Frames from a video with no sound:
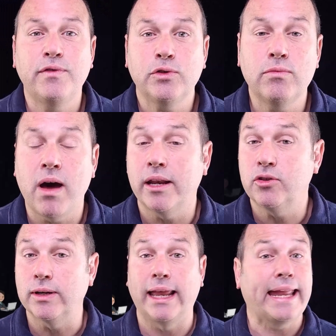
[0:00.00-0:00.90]
monitoring
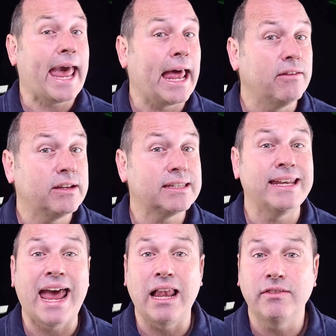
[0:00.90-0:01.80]
like Alyvix and
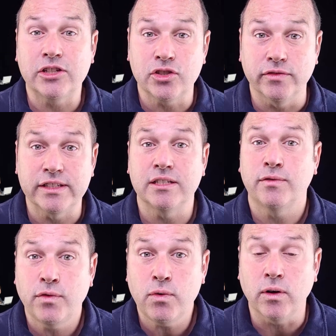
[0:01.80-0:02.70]
Alyvix Service is
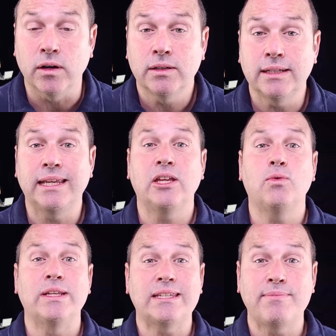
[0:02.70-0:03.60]
for, to tell you when
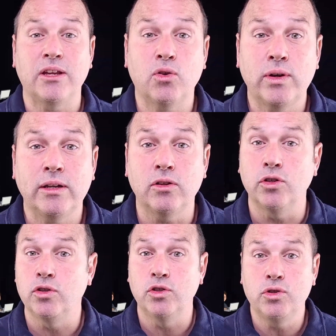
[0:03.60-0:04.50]
something critical your
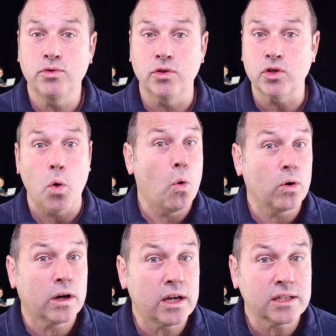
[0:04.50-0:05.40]
users or
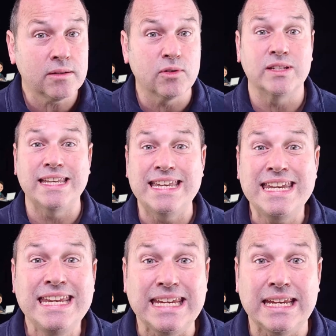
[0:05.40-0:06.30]
customers
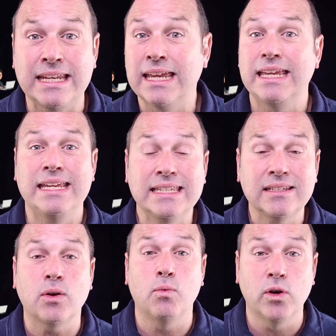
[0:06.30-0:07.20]
need isn't
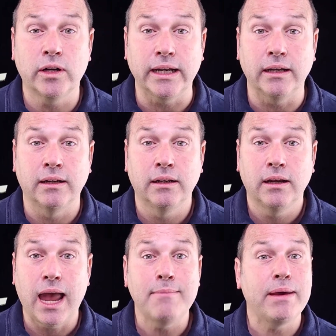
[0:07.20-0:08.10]
working.
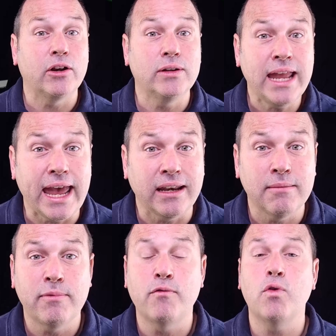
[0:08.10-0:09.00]
And better yet,
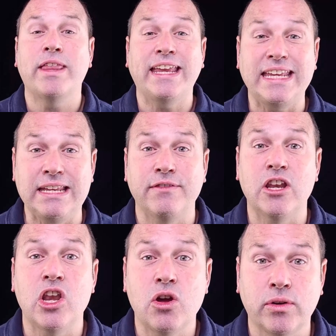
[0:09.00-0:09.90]
before they even
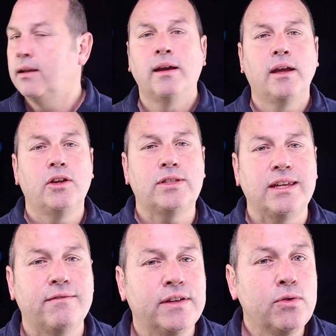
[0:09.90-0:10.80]
notice. You see,
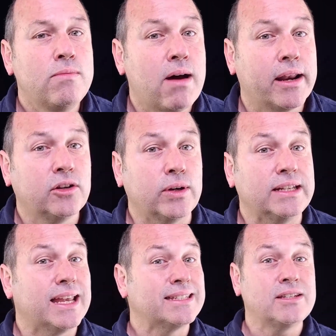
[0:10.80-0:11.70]
visual monitoring
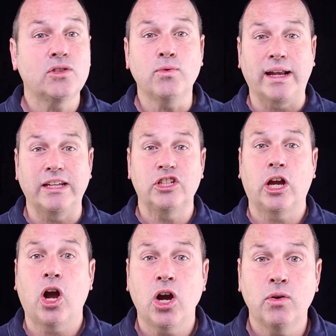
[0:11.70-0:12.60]
doesn't directly check
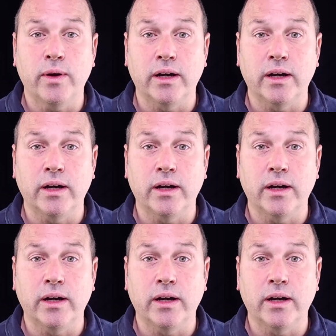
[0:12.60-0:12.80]
hardware.